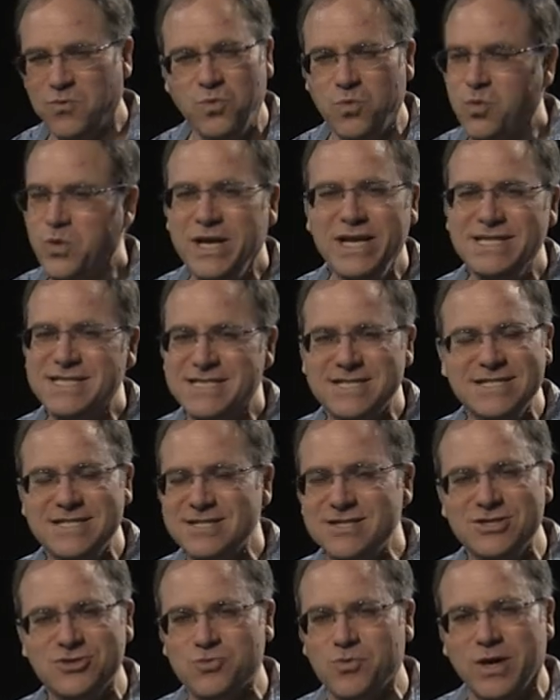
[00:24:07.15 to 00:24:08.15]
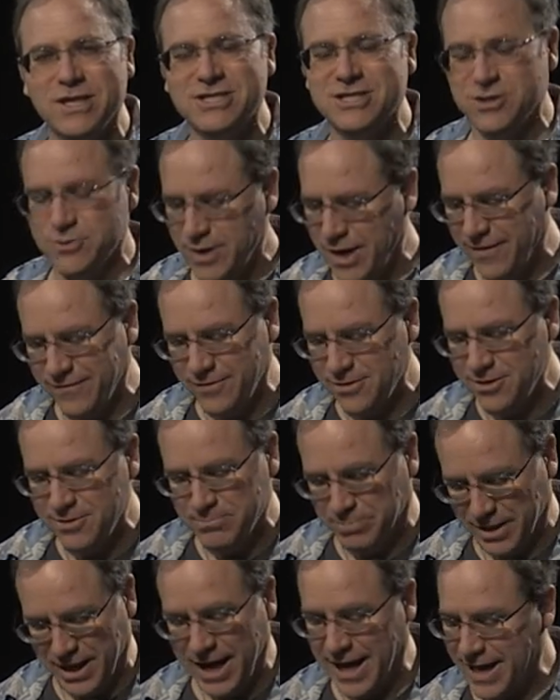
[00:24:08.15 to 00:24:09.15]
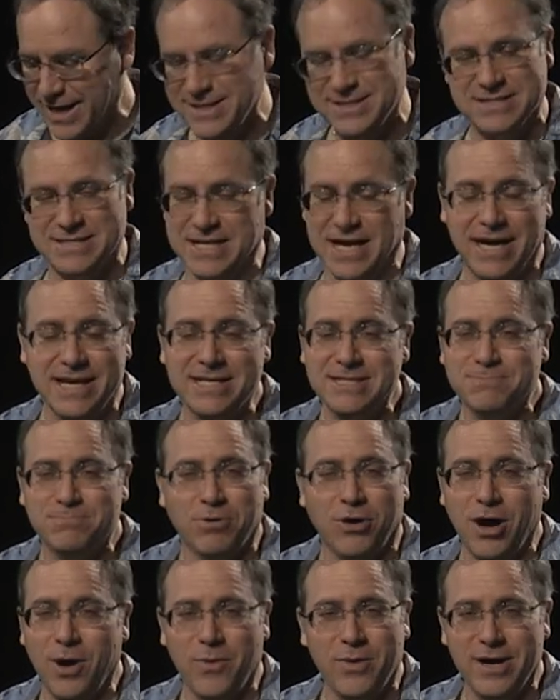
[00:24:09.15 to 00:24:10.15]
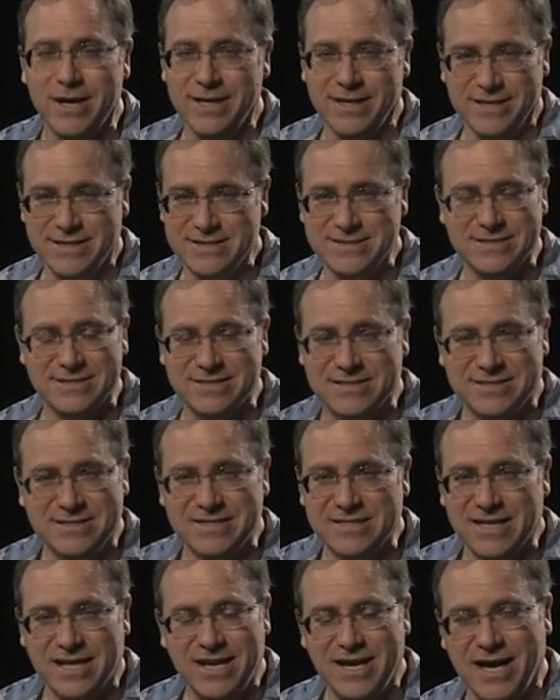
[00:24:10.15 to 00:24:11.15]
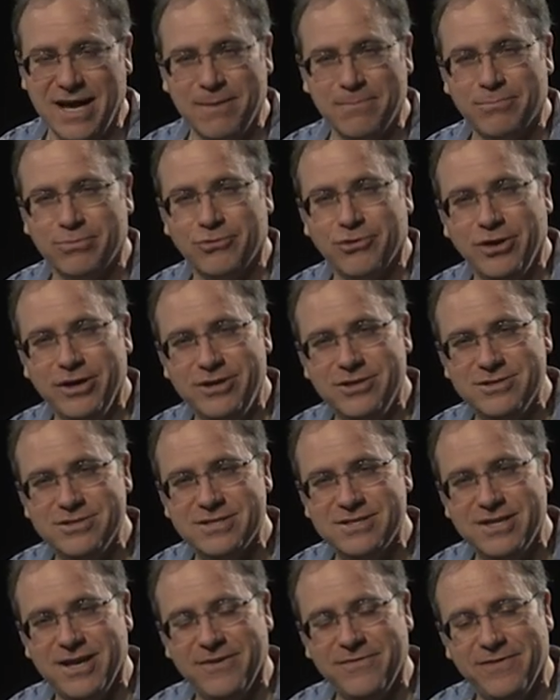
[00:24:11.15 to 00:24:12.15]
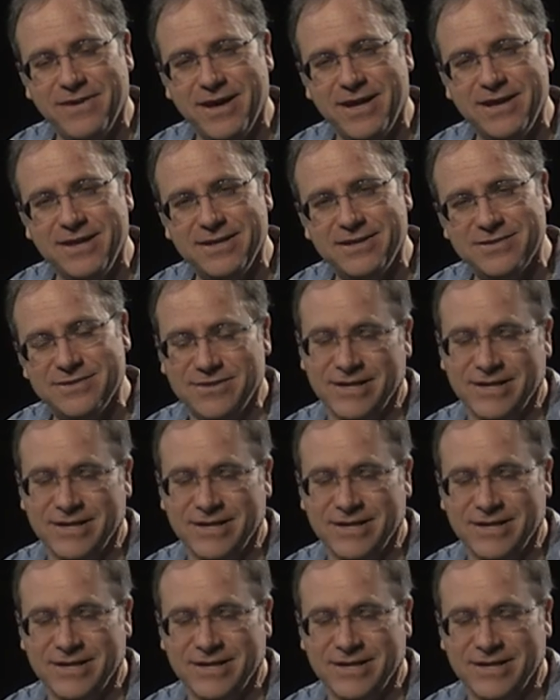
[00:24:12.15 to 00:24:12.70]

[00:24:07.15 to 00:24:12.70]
reasons whatsoever, but I just bought one and then I embroidered stuff on it.